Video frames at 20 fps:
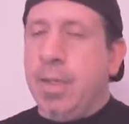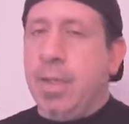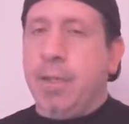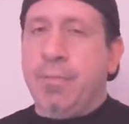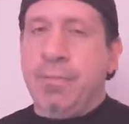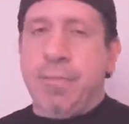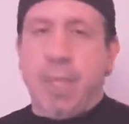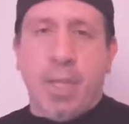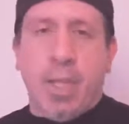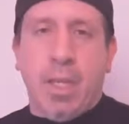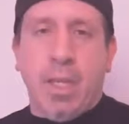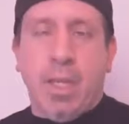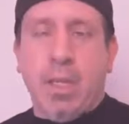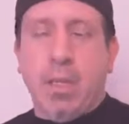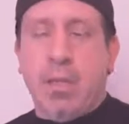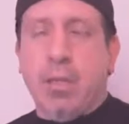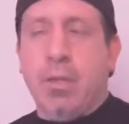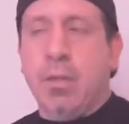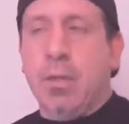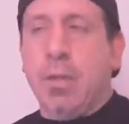If they
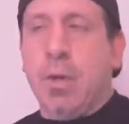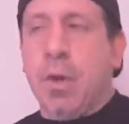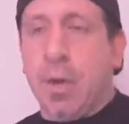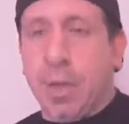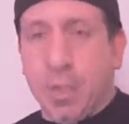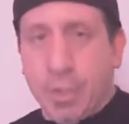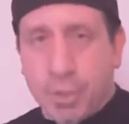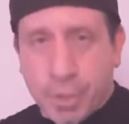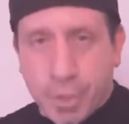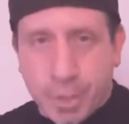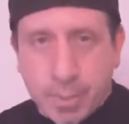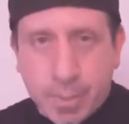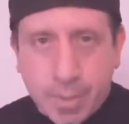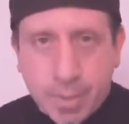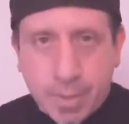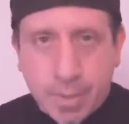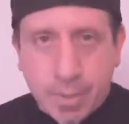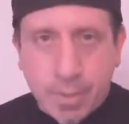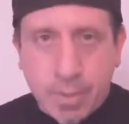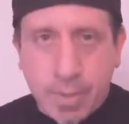are
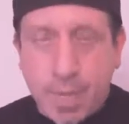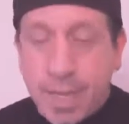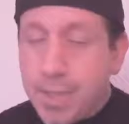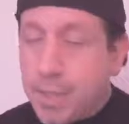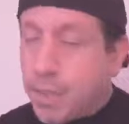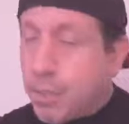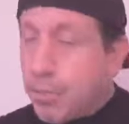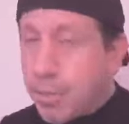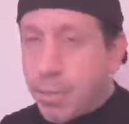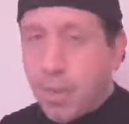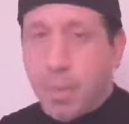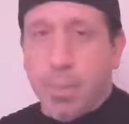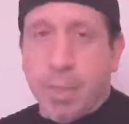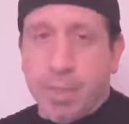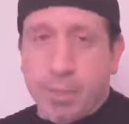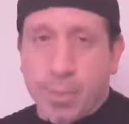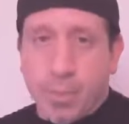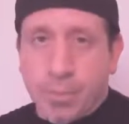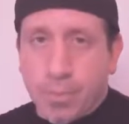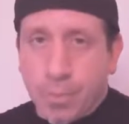legitimate and don't know
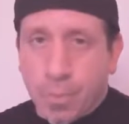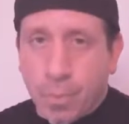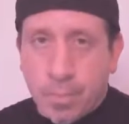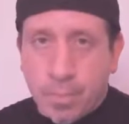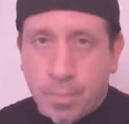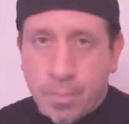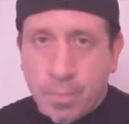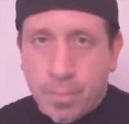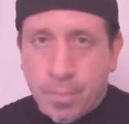about this form,